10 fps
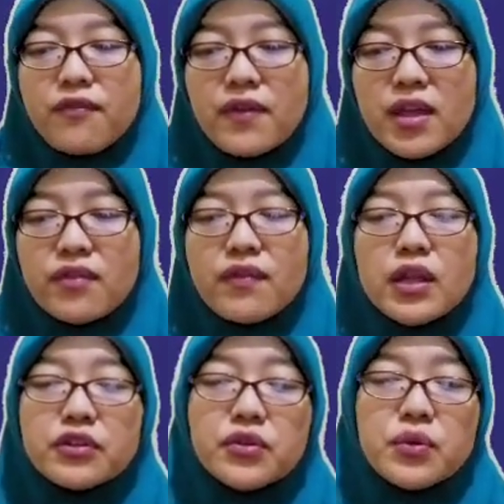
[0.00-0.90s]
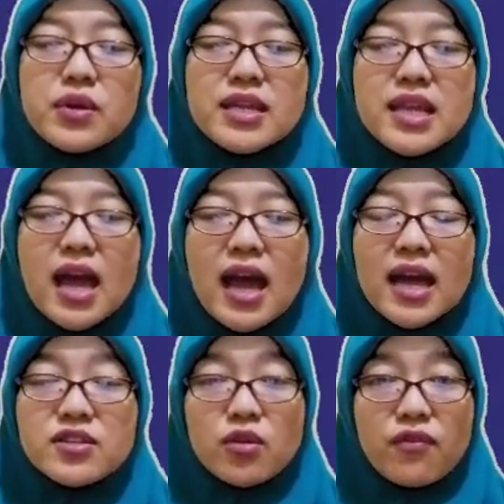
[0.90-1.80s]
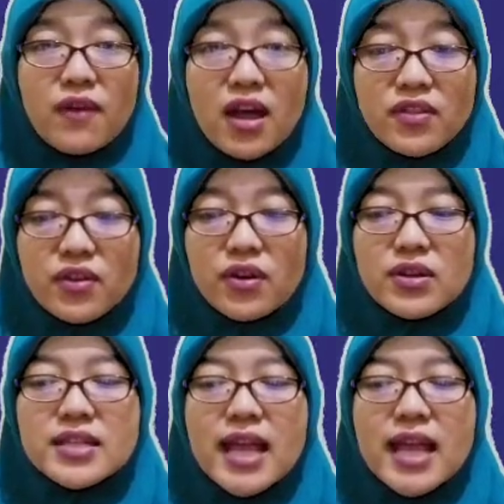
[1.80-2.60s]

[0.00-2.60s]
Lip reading: Fifth, through the eyes of others.